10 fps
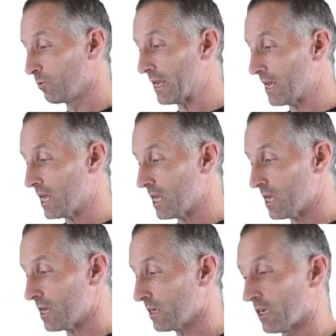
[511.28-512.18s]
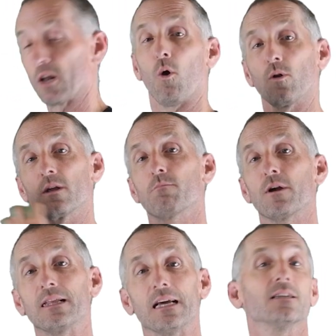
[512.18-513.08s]
we can only
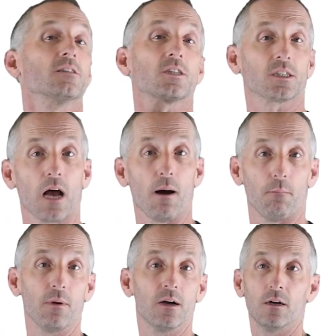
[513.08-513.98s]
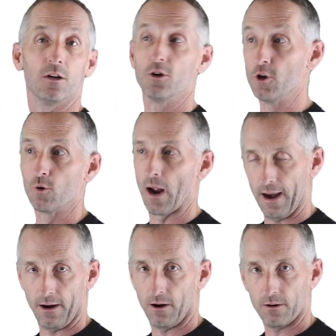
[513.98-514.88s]
breathe in some new
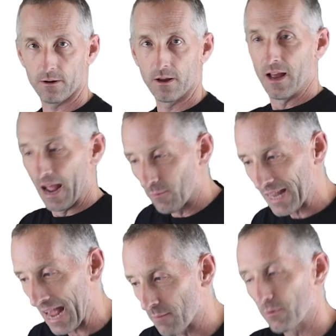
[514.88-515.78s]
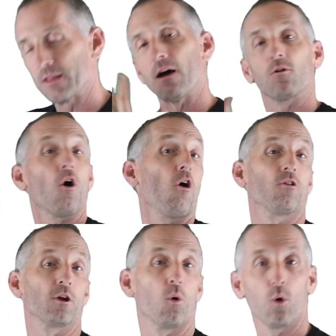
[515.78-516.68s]
air and we can't breathe out all
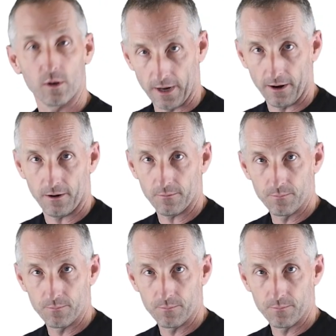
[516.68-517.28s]
the old air.